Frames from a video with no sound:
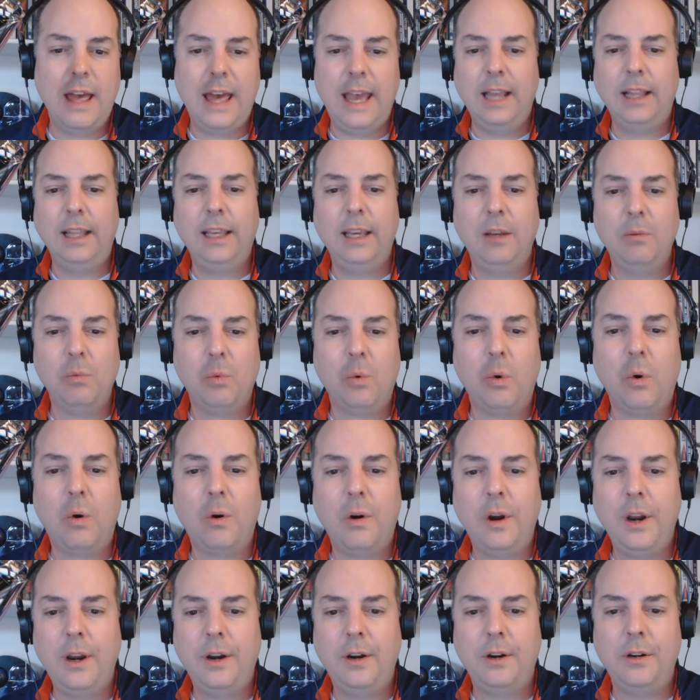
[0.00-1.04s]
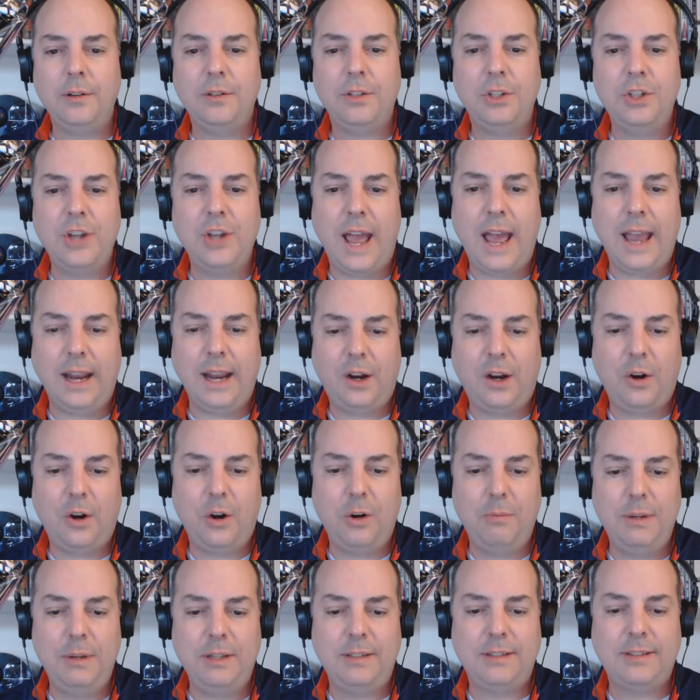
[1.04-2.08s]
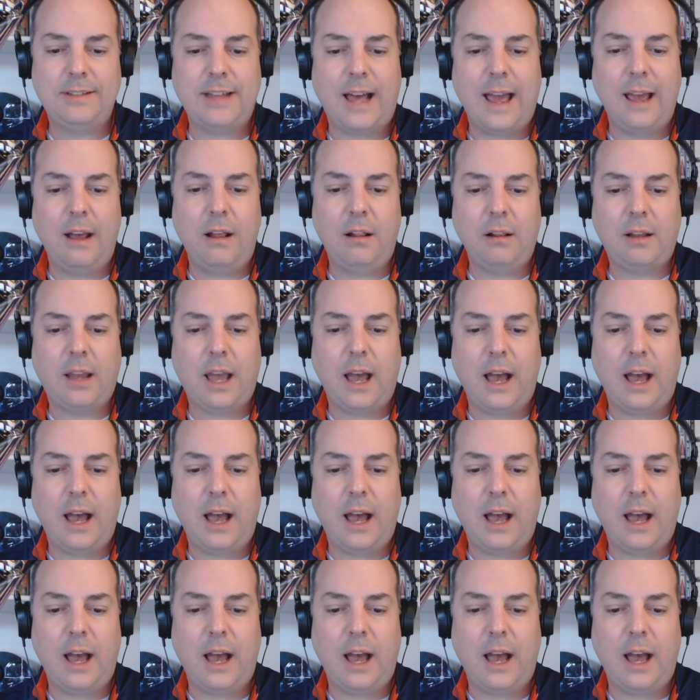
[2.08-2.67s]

alien warriors, Jack Kirby-style